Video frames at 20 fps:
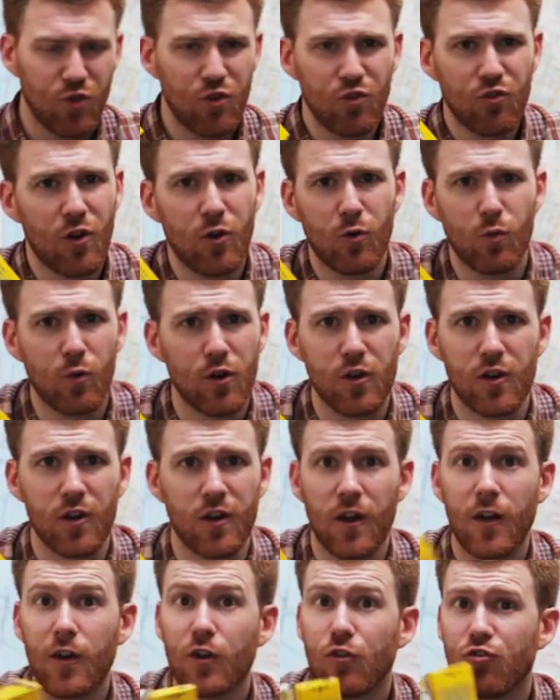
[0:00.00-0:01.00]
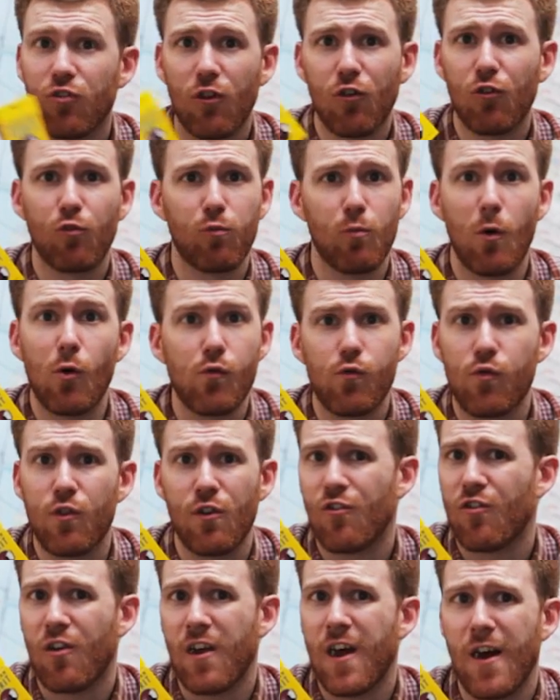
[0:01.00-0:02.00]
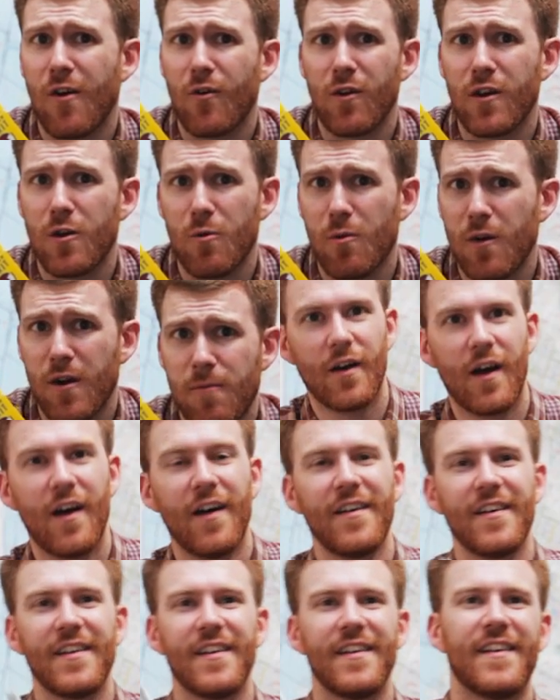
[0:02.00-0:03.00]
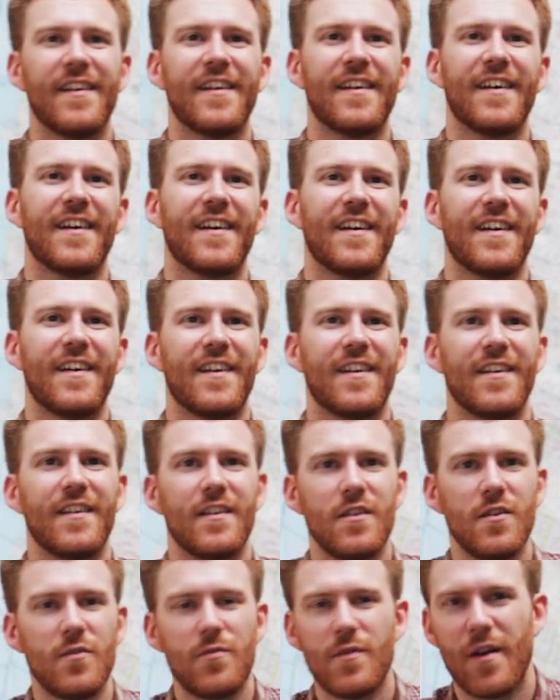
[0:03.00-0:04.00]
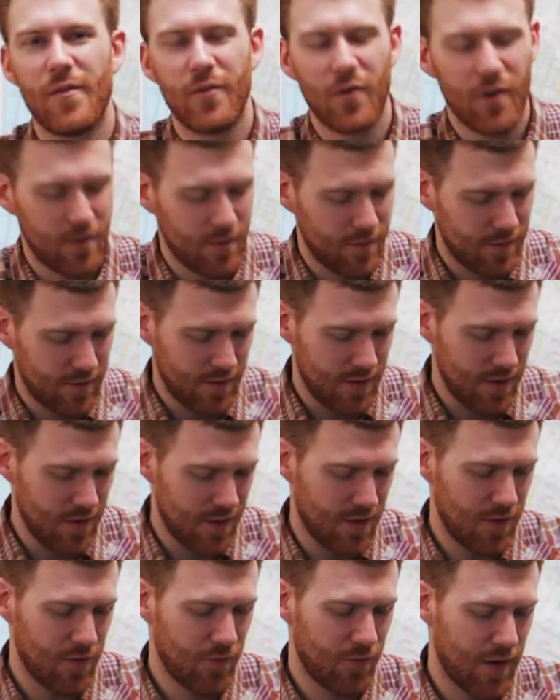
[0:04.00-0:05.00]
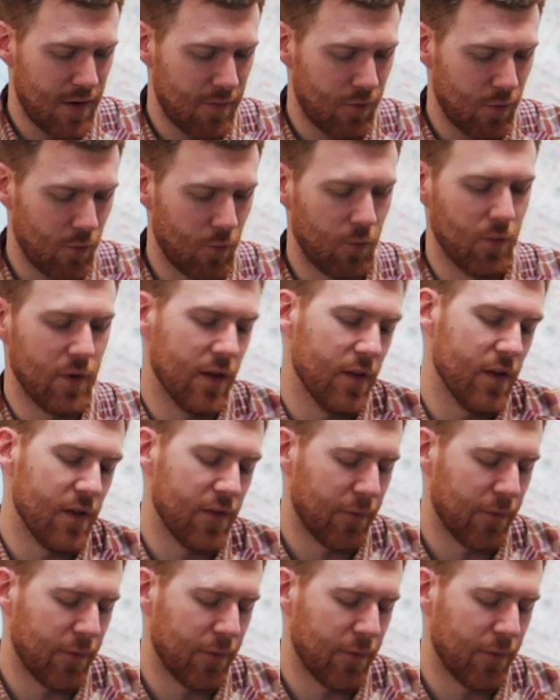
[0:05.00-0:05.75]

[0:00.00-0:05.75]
these aren't working. I could just smoke these now anyway. Huh? You've never you've never really